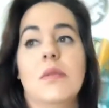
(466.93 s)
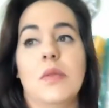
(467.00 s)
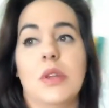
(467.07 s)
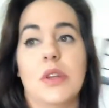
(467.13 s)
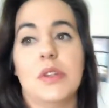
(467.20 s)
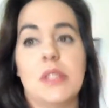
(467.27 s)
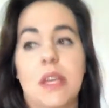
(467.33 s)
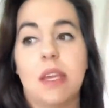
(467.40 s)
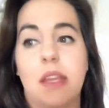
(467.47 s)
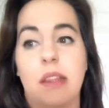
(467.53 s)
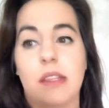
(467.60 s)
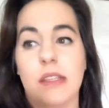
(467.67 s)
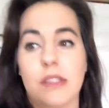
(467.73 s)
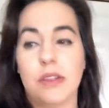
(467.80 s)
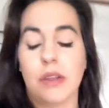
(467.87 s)
when you're taking
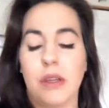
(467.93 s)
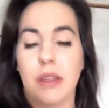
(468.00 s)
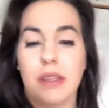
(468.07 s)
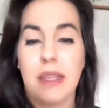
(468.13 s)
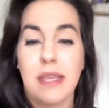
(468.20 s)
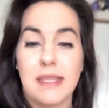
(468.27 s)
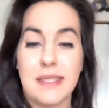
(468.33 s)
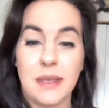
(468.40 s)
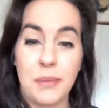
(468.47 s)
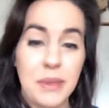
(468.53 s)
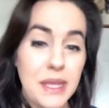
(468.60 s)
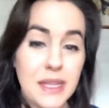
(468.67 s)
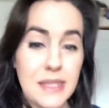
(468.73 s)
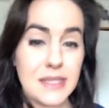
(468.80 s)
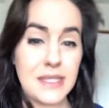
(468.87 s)
this, you're gonna think some
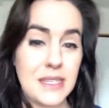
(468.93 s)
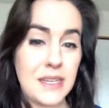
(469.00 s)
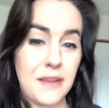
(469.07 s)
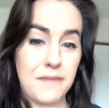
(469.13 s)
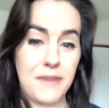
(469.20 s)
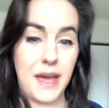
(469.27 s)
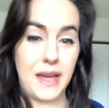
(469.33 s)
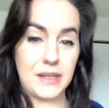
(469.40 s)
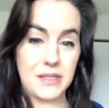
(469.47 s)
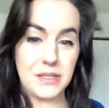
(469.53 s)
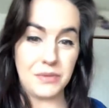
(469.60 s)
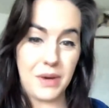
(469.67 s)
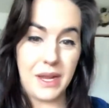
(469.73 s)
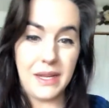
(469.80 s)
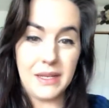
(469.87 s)
instant effect,
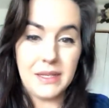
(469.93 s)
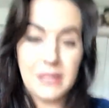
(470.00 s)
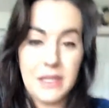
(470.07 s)
right?